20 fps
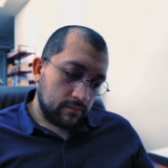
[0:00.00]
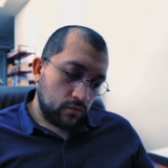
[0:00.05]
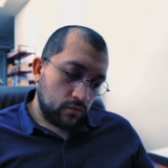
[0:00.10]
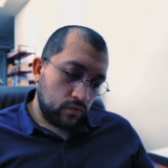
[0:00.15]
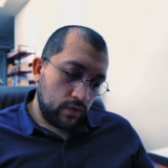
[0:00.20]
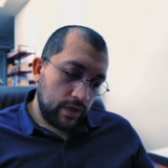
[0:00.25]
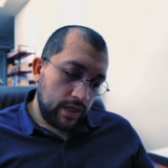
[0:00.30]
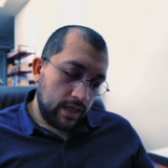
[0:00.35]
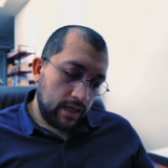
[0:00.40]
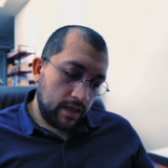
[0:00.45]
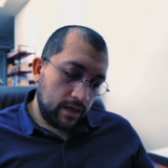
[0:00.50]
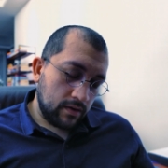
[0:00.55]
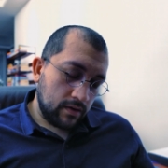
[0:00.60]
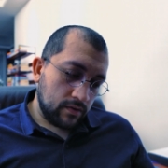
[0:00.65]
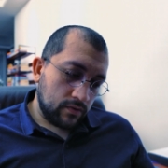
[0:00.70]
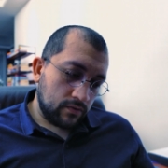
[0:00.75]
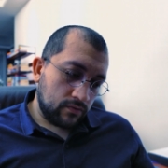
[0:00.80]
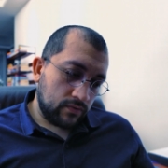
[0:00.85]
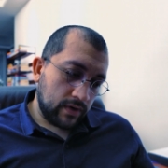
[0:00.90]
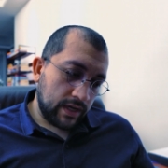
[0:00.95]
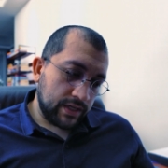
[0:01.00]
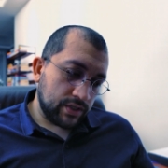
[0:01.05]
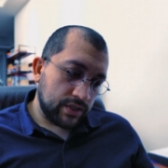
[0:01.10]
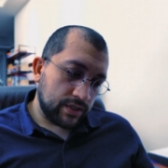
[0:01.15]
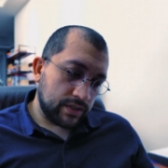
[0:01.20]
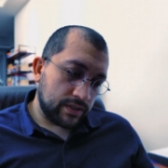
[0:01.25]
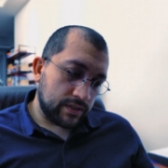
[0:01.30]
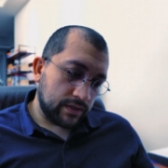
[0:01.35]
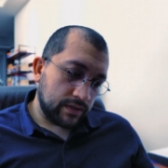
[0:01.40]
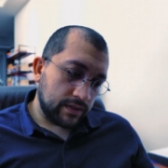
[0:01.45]
we
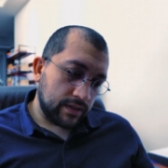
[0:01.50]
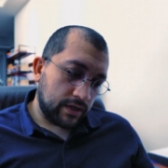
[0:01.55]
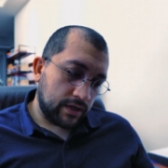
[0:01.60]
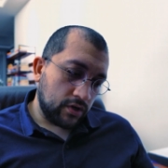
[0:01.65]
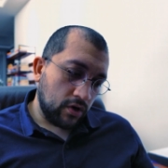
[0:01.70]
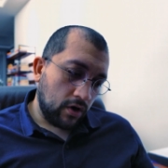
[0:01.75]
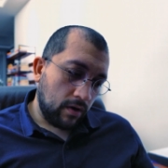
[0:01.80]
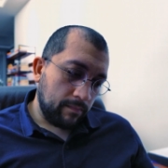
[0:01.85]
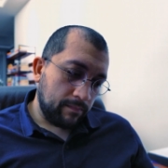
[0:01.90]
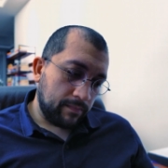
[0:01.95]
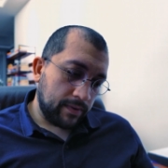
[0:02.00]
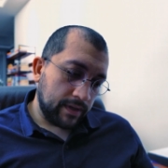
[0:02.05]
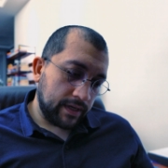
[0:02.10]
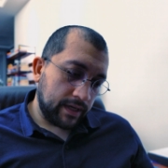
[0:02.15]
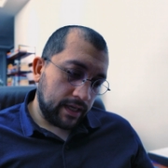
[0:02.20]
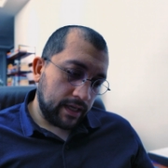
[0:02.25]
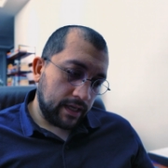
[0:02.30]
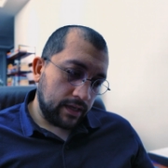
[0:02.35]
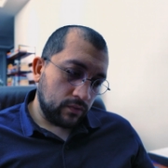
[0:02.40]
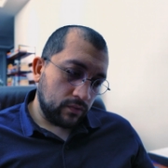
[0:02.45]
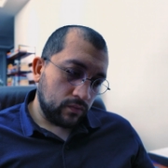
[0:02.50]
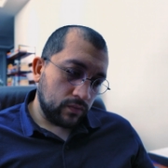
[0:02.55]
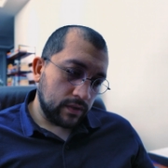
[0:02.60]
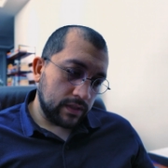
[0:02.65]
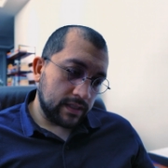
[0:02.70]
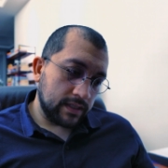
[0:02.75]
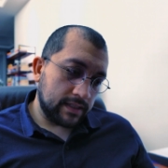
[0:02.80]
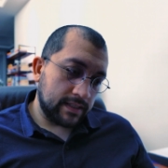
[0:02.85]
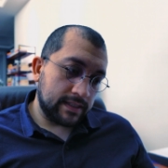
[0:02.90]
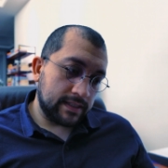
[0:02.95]
register the company
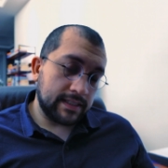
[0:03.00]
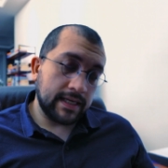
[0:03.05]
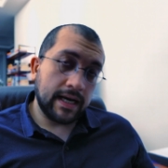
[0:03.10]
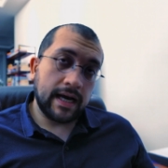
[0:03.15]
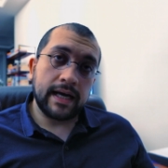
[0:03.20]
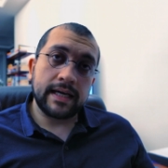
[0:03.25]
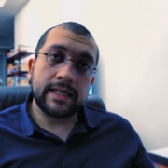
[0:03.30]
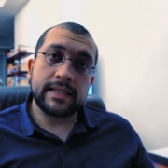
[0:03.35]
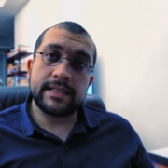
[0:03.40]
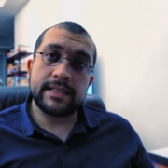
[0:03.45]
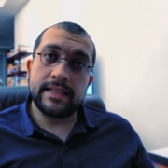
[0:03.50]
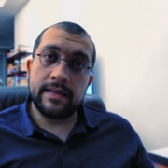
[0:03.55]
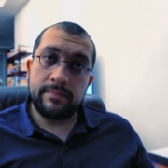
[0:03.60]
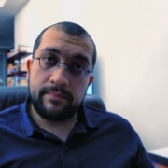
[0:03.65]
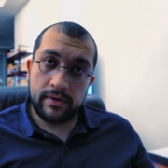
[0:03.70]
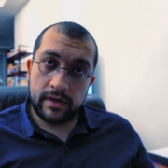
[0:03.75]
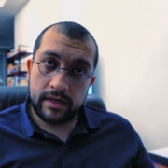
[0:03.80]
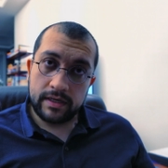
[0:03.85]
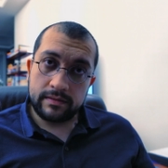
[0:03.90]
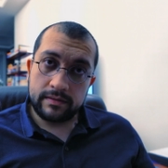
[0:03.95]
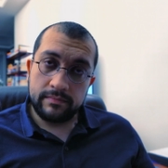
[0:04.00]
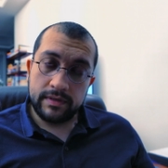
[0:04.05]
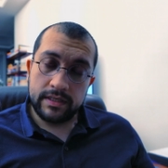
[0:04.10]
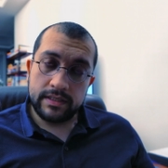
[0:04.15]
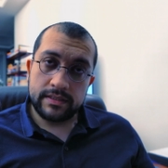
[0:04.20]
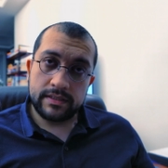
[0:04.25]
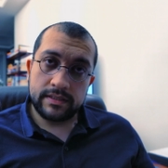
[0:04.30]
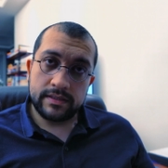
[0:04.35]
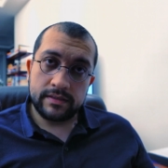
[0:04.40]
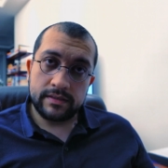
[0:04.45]
with the tax
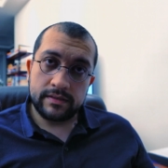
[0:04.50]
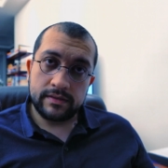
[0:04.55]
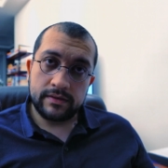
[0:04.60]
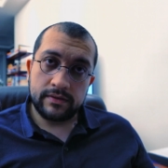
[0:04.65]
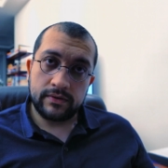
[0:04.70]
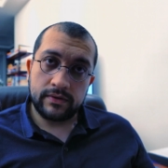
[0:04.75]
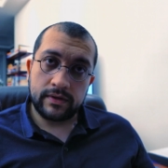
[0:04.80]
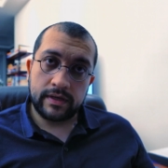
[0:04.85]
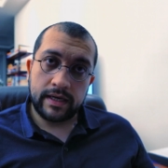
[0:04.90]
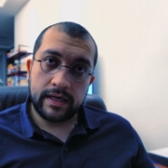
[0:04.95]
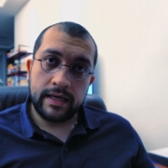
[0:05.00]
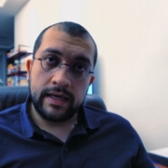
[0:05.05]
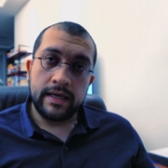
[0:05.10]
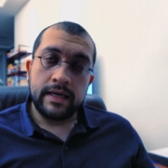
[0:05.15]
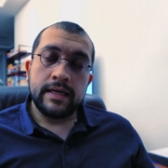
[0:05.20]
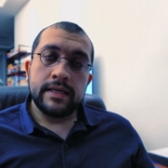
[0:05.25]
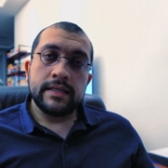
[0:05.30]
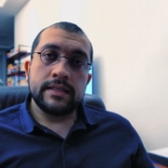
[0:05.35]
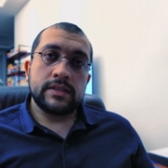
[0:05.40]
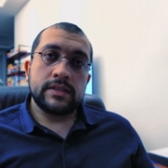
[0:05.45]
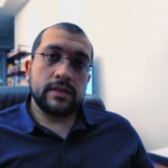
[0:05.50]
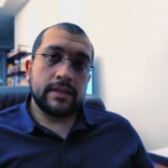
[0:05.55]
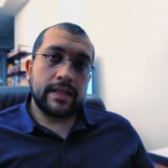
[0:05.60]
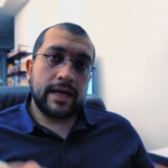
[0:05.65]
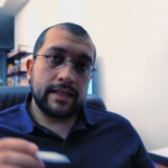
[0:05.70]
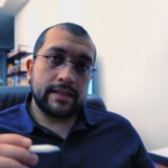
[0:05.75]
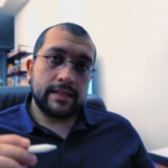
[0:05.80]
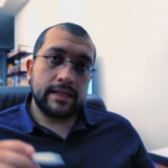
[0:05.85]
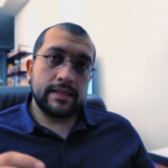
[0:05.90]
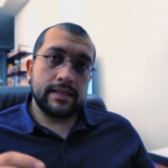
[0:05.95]
department. Okay, so
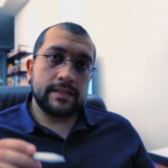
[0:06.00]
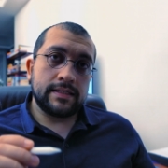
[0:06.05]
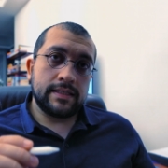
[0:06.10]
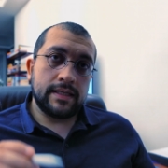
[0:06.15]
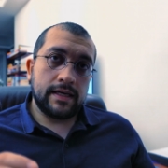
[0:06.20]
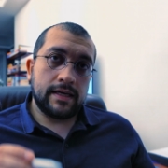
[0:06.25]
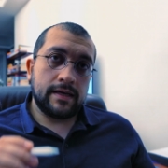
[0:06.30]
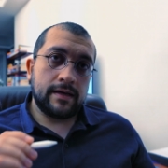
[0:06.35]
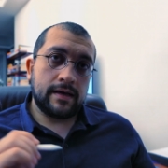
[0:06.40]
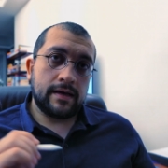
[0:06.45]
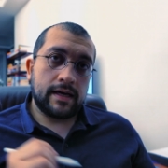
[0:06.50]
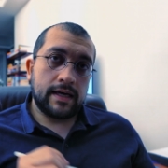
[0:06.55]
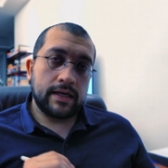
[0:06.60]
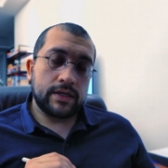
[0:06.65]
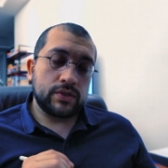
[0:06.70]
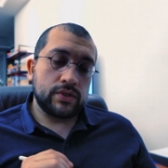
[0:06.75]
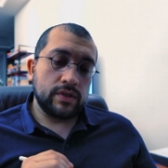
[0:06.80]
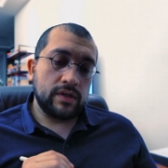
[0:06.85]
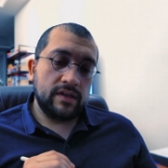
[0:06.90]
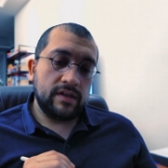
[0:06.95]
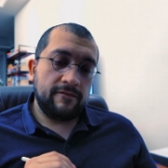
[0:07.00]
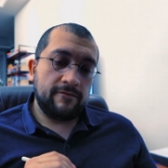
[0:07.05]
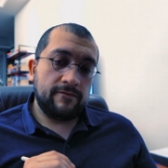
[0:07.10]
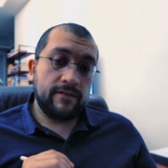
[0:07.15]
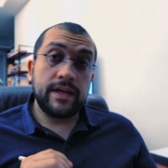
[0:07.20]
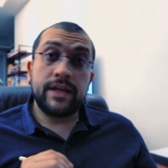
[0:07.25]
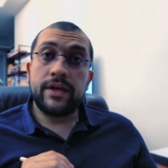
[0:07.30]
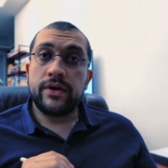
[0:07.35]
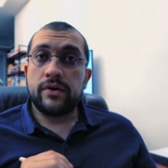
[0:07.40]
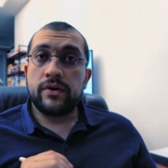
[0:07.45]
that is the actually
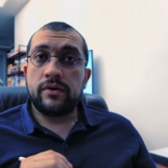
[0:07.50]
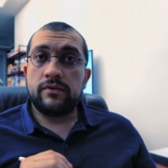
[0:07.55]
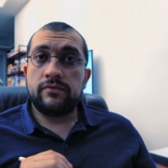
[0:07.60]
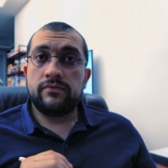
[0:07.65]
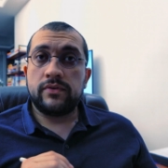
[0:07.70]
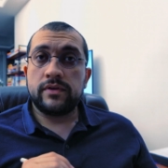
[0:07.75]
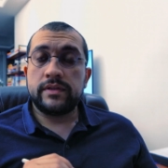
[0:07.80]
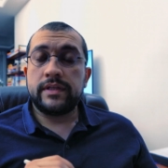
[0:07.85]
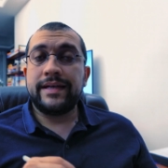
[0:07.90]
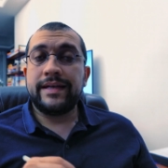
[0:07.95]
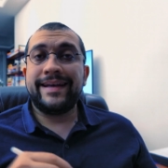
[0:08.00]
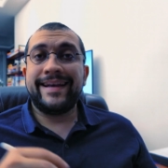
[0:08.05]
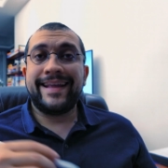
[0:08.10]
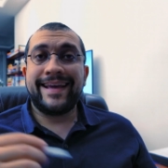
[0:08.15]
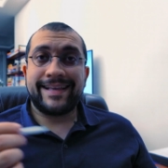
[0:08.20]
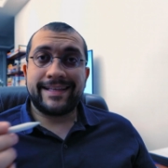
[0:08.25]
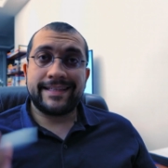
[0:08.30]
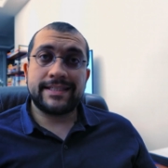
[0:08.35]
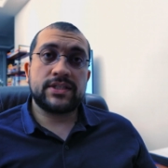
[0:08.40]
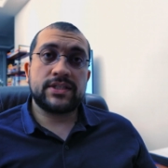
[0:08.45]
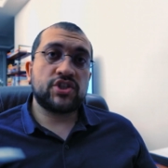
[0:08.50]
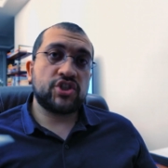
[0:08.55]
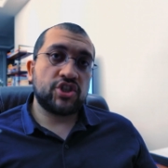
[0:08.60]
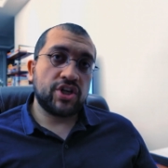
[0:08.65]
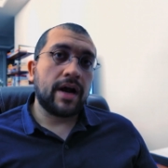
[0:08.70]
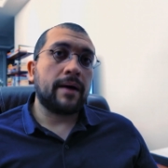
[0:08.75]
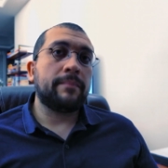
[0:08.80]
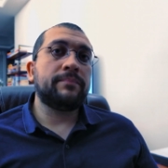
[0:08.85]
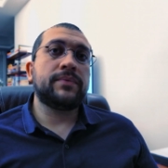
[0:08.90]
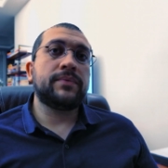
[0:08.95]
video for the next
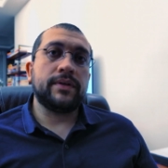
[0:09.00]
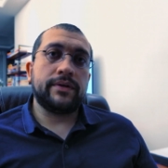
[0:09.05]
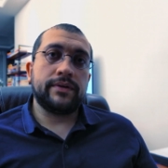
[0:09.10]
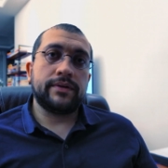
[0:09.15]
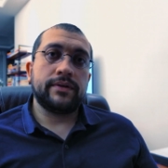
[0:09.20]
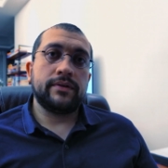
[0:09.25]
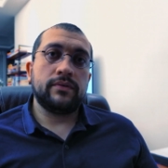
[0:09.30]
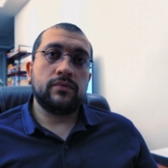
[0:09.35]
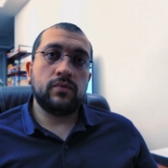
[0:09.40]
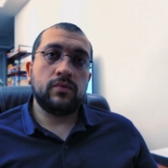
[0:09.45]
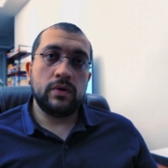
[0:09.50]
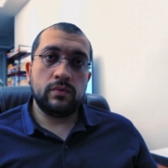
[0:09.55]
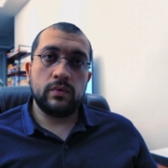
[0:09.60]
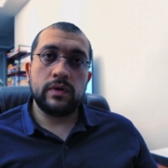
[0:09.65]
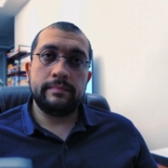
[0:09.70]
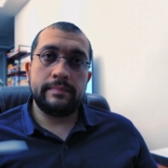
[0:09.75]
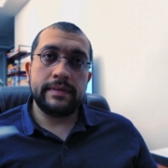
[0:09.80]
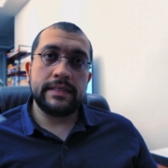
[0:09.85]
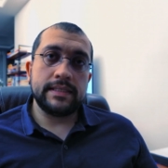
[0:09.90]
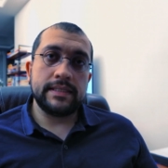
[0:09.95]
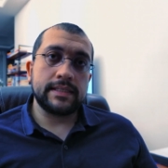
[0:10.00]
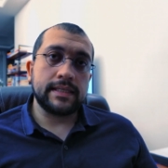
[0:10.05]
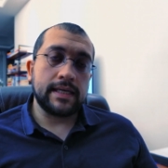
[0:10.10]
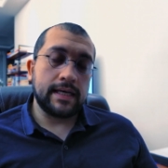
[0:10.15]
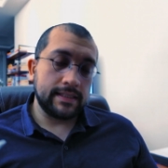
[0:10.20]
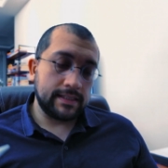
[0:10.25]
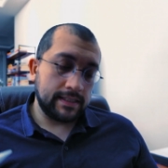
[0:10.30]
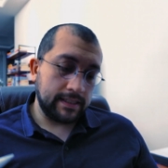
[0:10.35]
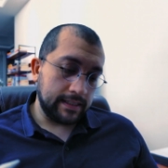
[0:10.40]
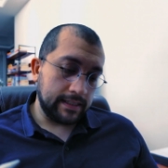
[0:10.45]
chapter we will be
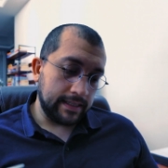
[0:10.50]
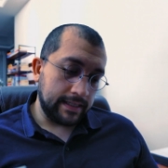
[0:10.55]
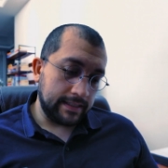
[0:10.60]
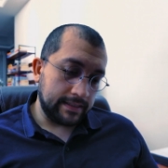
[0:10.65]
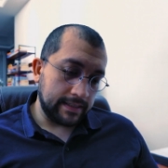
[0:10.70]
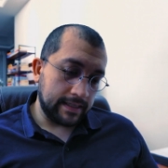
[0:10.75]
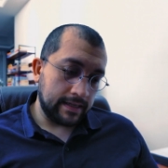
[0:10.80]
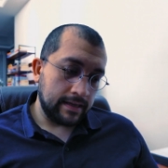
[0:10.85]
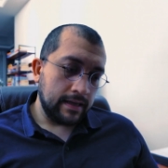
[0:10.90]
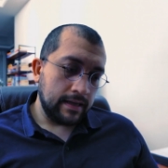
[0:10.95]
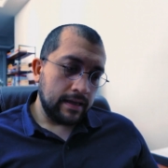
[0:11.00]
discussing later.